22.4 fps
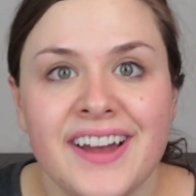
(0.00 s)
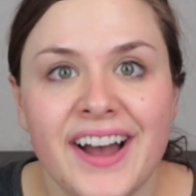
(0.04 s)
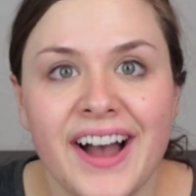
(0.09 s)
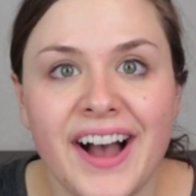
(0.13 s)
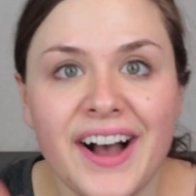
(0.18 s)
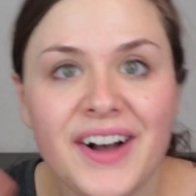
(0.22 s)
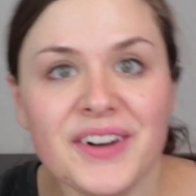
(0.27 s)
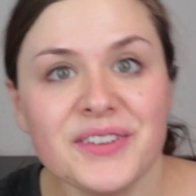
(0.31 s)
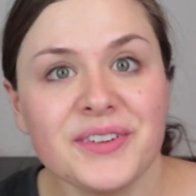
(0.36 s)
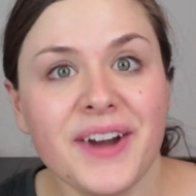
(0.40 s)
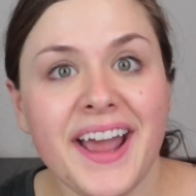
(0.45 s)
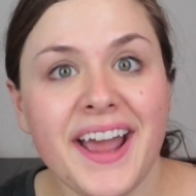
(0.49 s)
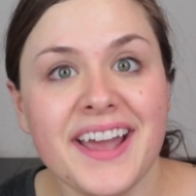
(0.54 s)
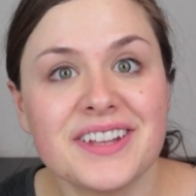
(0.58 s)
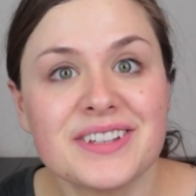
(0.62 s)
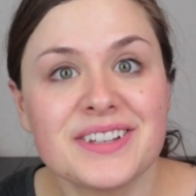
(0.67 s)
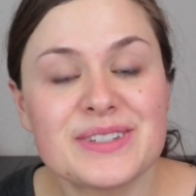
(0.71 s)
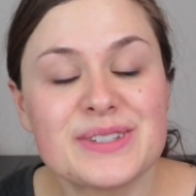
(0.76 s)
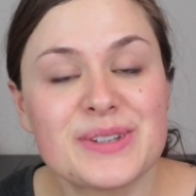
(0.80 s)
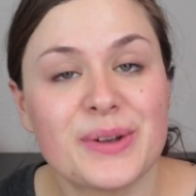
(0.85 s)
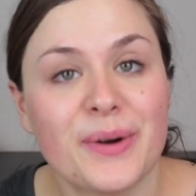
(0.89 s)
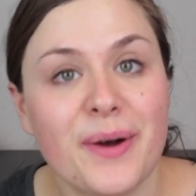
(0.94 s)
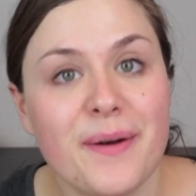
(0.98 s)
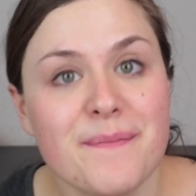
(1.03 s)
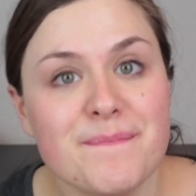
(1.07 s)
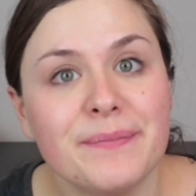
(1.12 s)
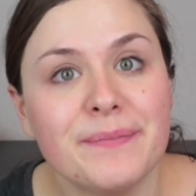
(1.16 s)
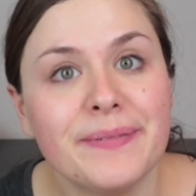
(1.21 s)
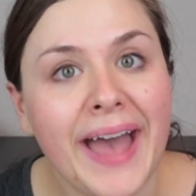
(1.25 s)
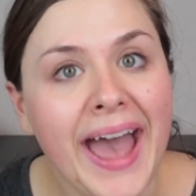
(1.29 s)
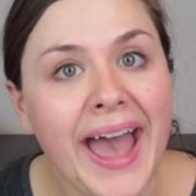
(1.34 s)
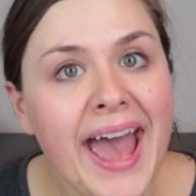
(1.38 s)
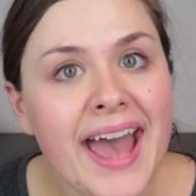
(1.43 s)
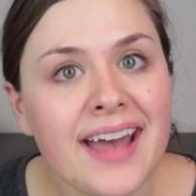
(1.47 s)
All right, so I'm
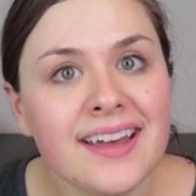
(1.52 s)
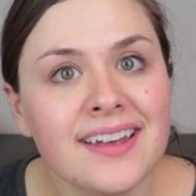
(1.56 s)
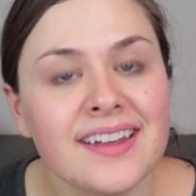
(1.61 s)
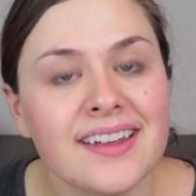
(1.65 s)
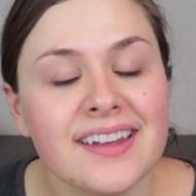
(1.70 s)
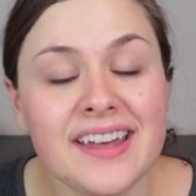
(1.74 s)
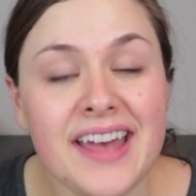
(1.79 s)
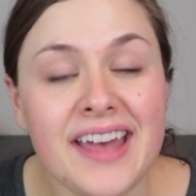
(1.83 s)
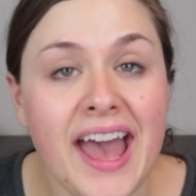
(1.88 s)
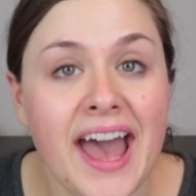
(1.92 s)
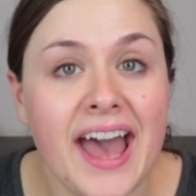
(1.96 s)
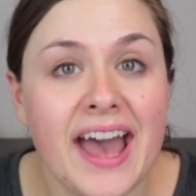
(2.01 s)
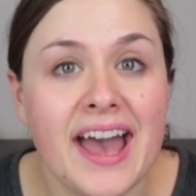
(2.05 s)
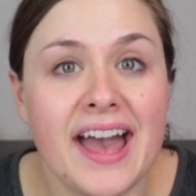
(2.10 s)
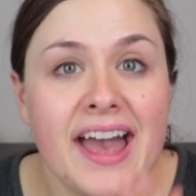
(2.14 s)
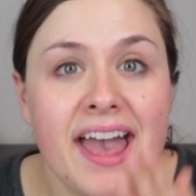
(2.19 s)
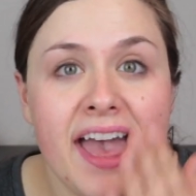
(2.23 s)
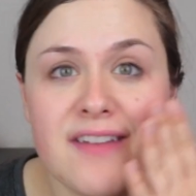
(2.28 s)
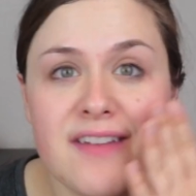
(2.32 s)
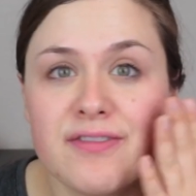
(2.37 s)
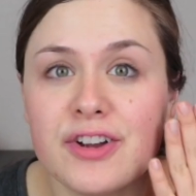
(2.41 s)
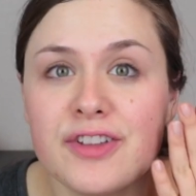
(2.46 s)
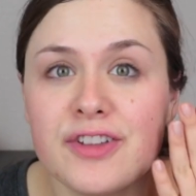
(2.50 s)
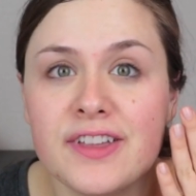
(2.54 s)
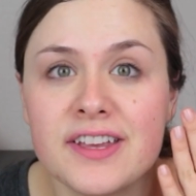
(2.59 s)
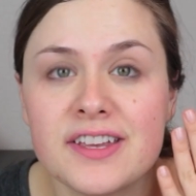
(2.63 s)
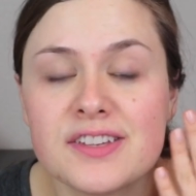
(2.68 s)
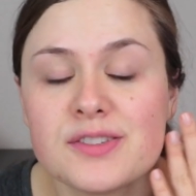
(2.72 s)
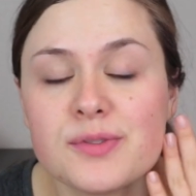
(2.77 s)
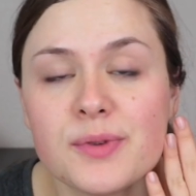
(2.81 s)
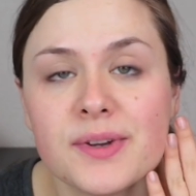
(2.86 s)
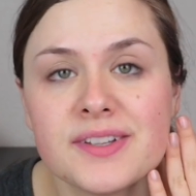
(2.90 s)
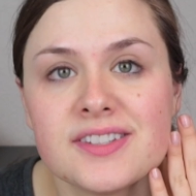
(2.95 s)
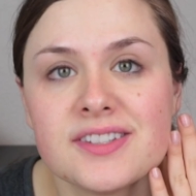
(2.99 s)
back. Everything
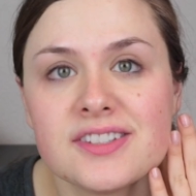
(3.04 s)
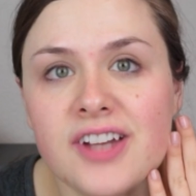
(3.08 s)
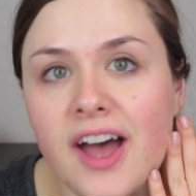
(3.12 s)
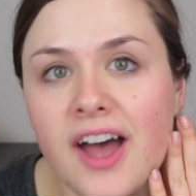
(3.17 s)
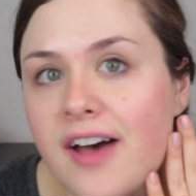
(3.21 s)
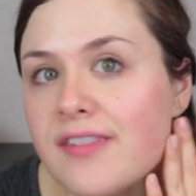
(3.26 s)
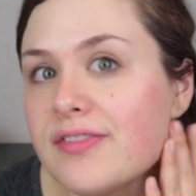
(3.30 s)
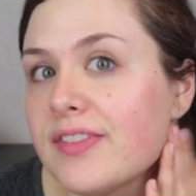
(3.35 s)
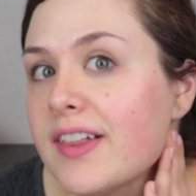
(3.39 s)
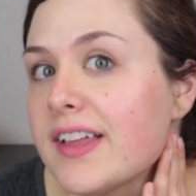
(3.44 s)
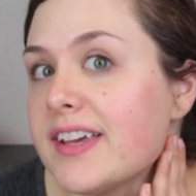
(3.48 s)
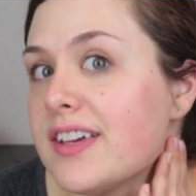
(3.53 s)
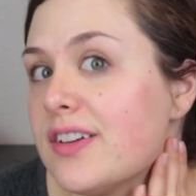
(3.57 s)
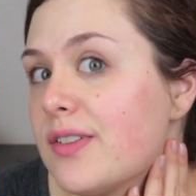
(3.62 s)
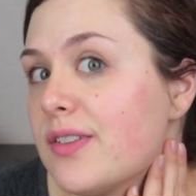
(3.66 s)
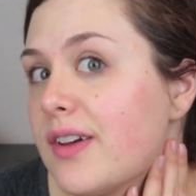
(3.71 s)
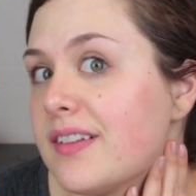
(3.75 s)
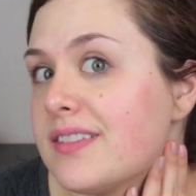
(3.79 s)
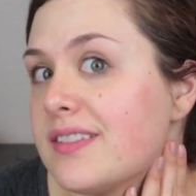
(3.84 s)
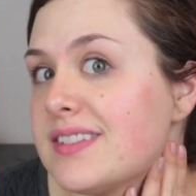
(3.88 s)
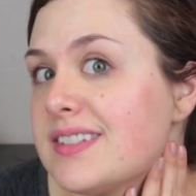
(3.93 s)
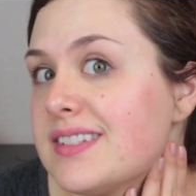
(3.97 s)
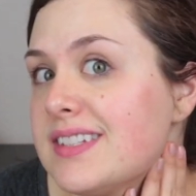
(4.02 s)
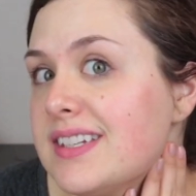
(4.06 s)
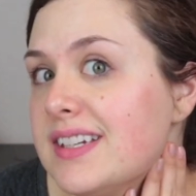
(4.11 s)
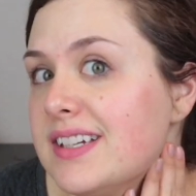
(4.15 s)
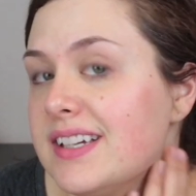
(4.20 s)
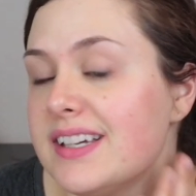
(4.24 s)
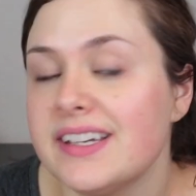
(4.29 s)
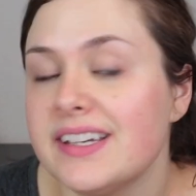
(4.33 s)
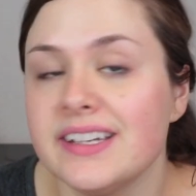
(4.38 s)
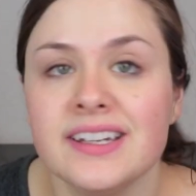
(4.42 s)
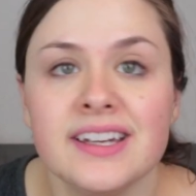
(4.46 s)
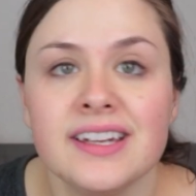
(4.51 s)
is rinsed off. Like you can
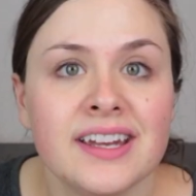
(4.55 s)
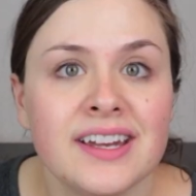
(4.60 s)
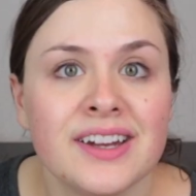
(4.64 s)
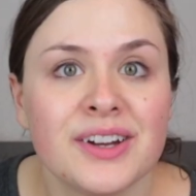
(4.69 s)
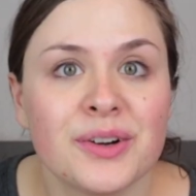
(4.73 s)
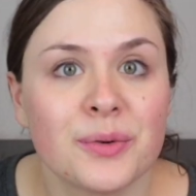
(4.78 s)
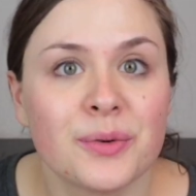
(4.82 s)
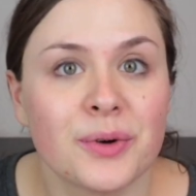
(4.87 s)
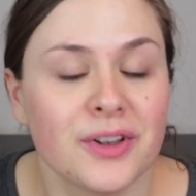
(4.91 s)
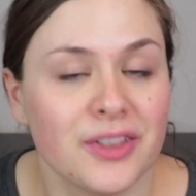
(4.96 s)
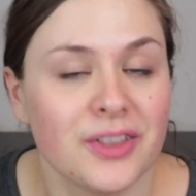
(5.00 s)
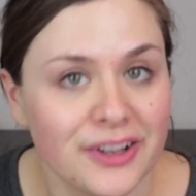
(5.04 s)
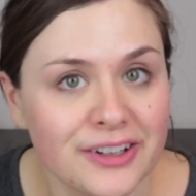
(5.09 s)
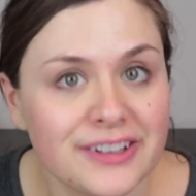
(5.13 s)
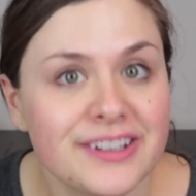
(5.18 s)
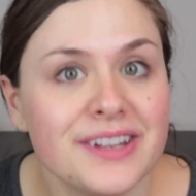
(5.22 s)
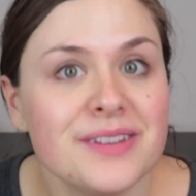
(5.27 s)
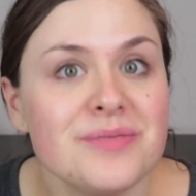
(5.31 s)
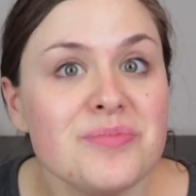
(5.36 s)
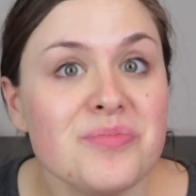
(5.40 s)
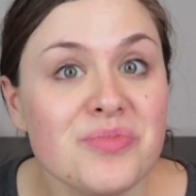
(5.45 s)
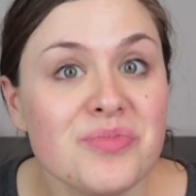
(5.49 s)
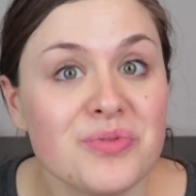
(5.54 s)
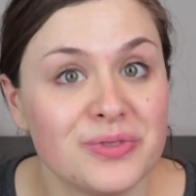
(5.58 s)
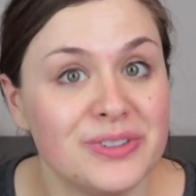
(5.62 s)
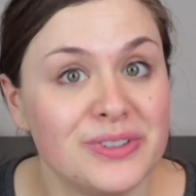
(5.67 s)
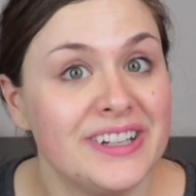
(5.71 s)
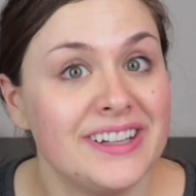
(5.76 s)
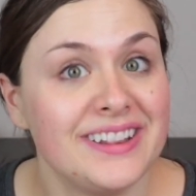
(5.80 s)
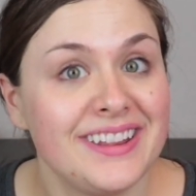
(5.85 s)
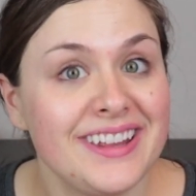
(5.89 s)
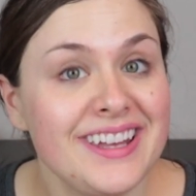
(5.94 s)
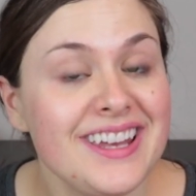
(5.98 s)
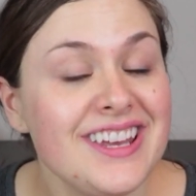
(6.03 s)
see, we're looking
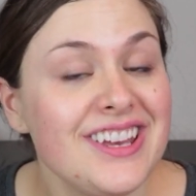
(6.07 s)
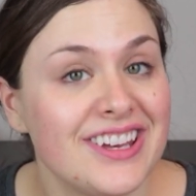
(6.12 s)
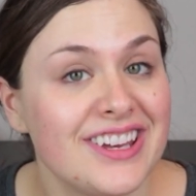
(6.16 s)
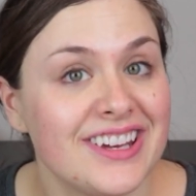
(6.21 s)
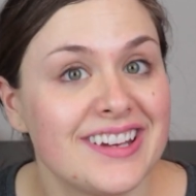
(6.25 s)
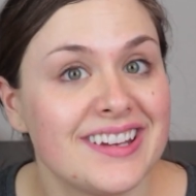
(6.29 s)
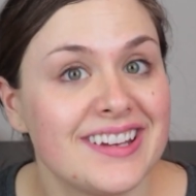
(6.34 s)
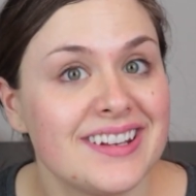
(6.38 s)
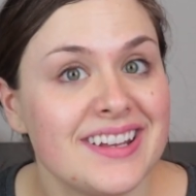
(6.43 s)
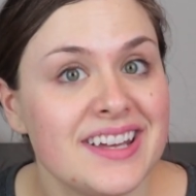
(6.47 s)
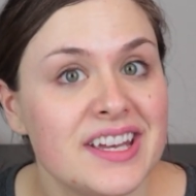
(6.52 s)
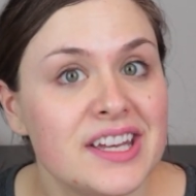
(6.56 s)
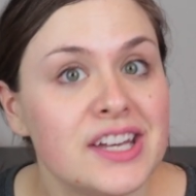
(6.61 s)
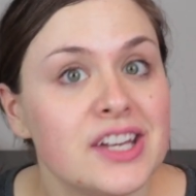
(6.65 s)
really good.